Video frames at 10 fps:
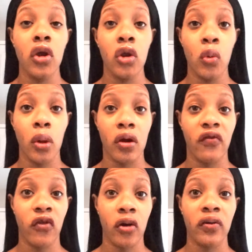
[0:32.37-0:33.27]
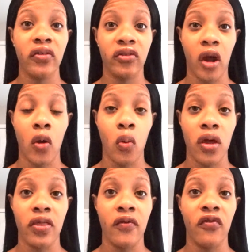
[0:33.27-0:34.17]
you want to first start
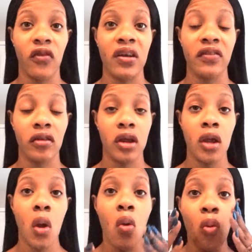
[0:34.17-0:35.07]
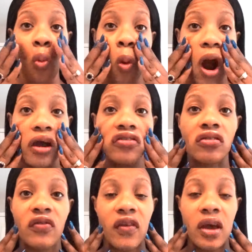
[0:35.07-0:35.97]
with a freshly
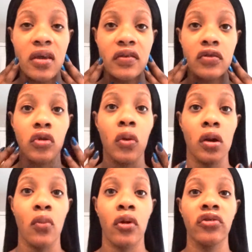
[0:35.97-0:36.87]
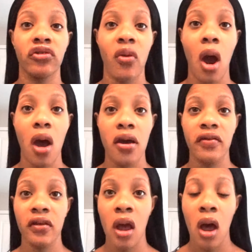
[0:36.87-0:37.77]
washed face. You want to
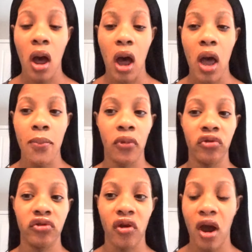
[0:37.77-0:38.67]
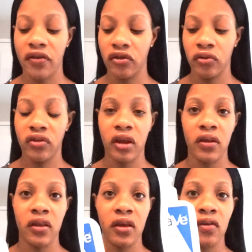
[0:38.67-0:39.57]
moisturize. I moisturize
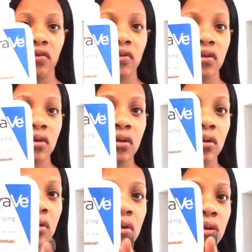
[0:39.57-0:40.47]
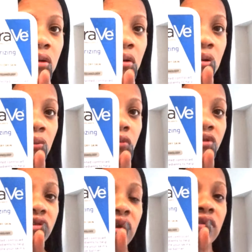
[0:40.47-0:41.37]
using this
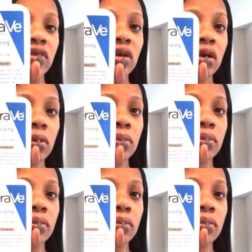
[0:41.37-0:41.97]
moisturizer here.